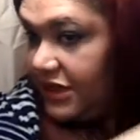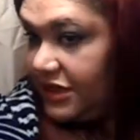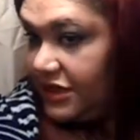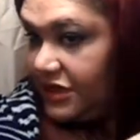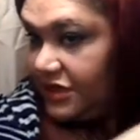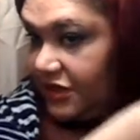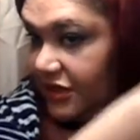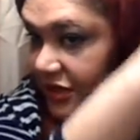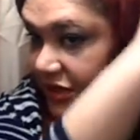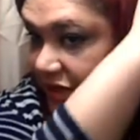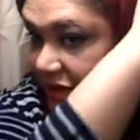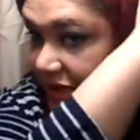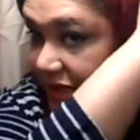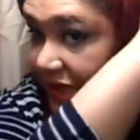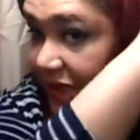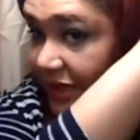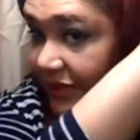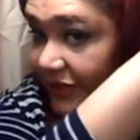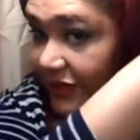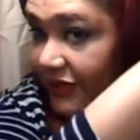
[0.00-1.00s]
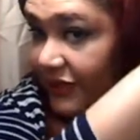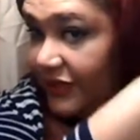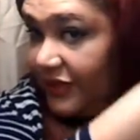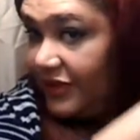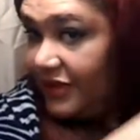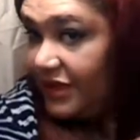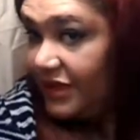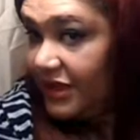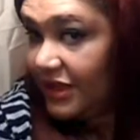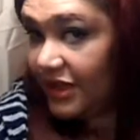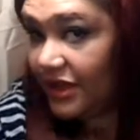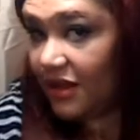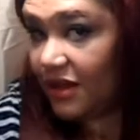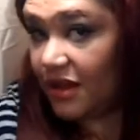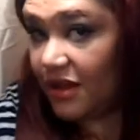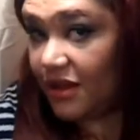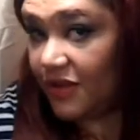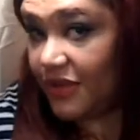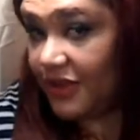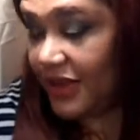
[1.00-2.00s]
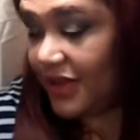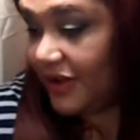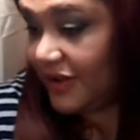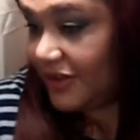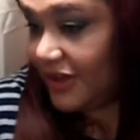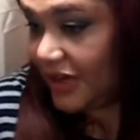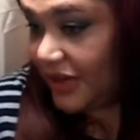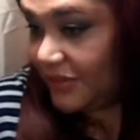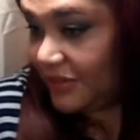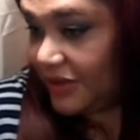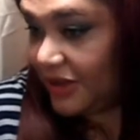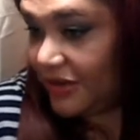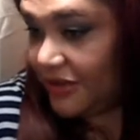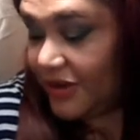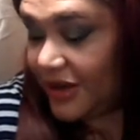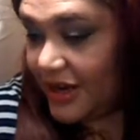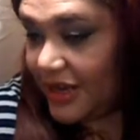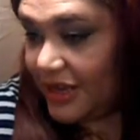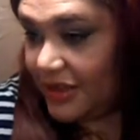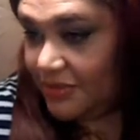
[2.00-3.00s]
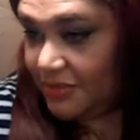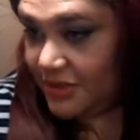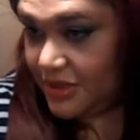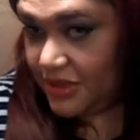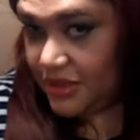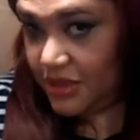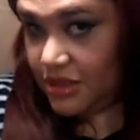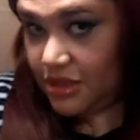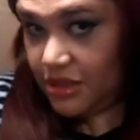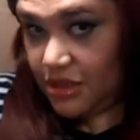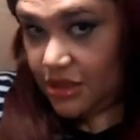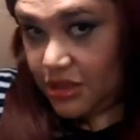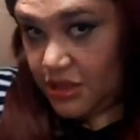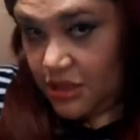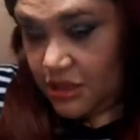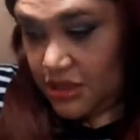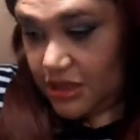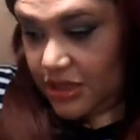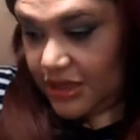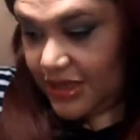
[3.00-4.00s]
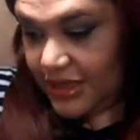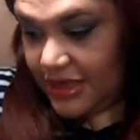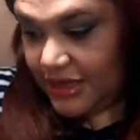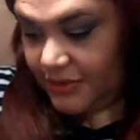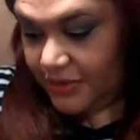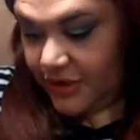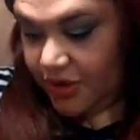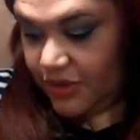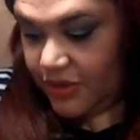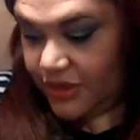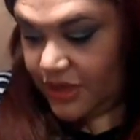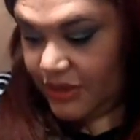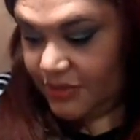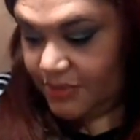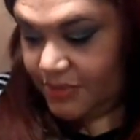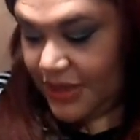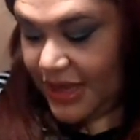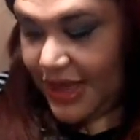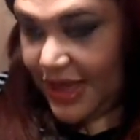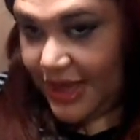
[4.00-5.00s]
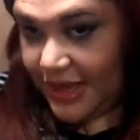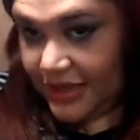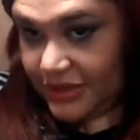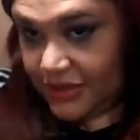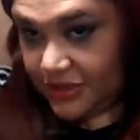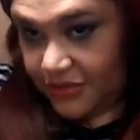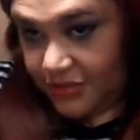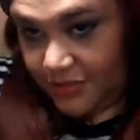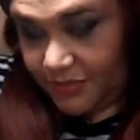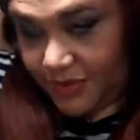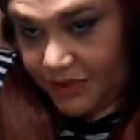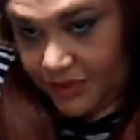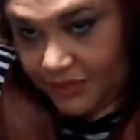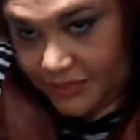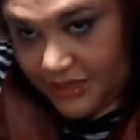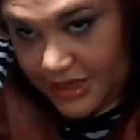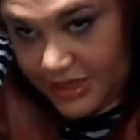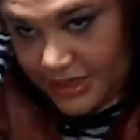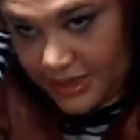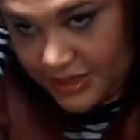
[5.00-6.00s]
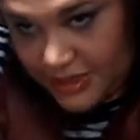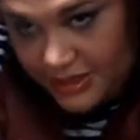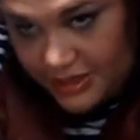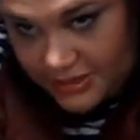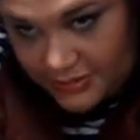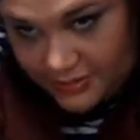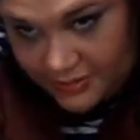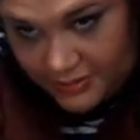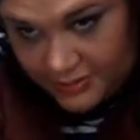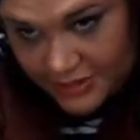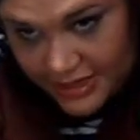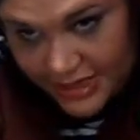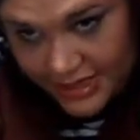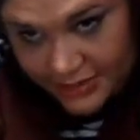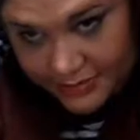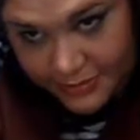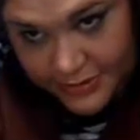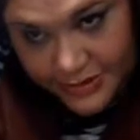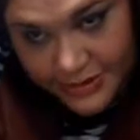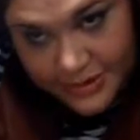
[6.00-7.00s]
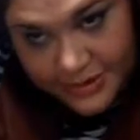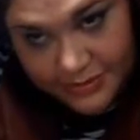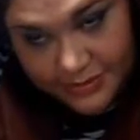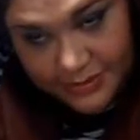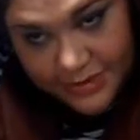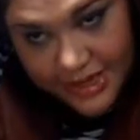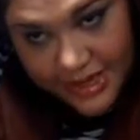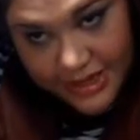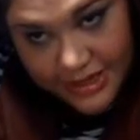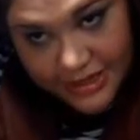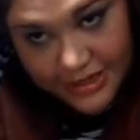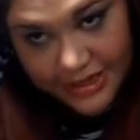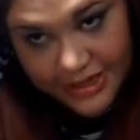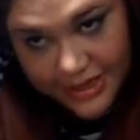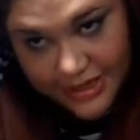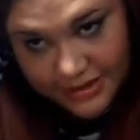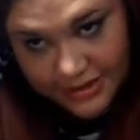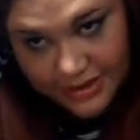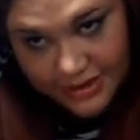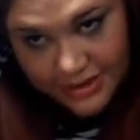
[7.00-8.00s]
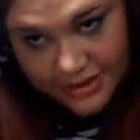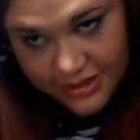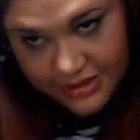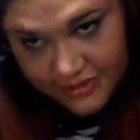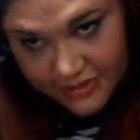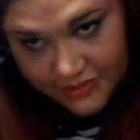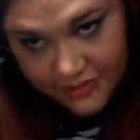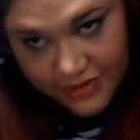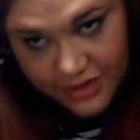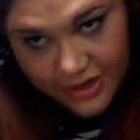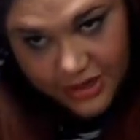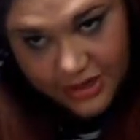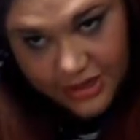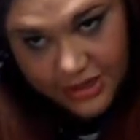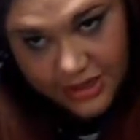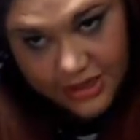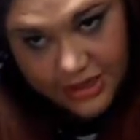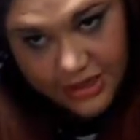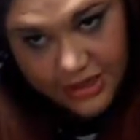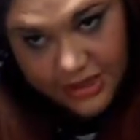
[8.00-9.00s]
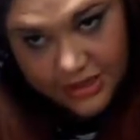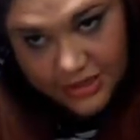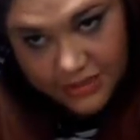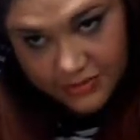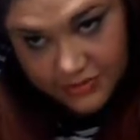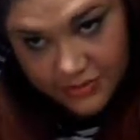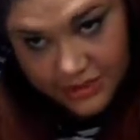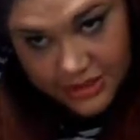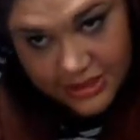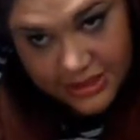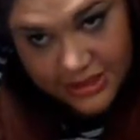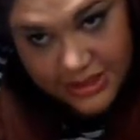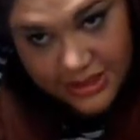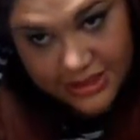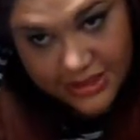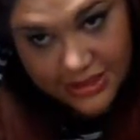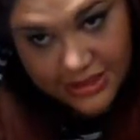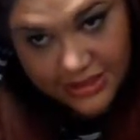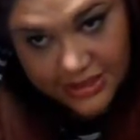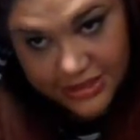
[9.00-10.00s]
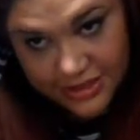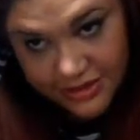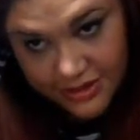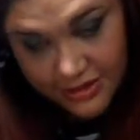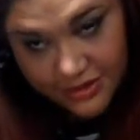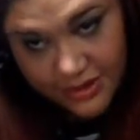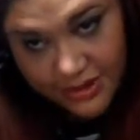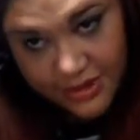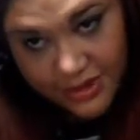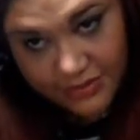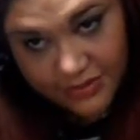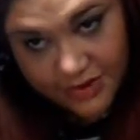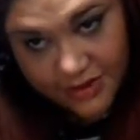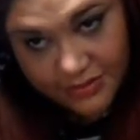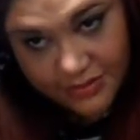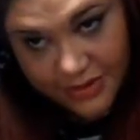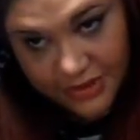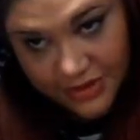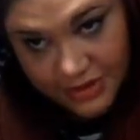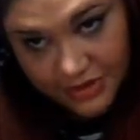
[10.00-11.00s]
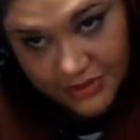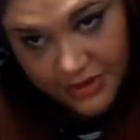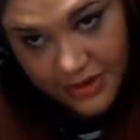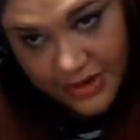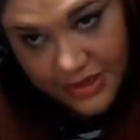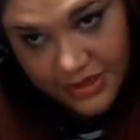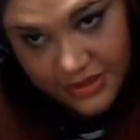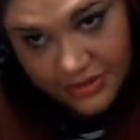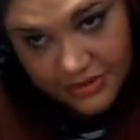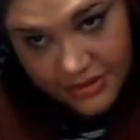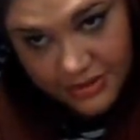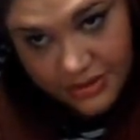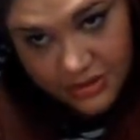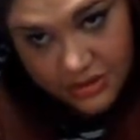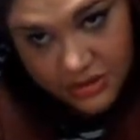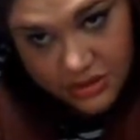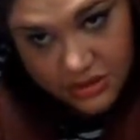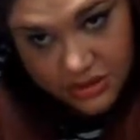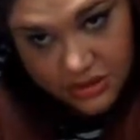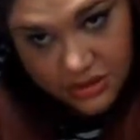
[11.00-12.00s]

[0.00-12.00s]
make sure I have all the hair that I want to grab, and I'm curling back, so I'm putting my hair back and not in the front, and once again just curling it, wrapping it around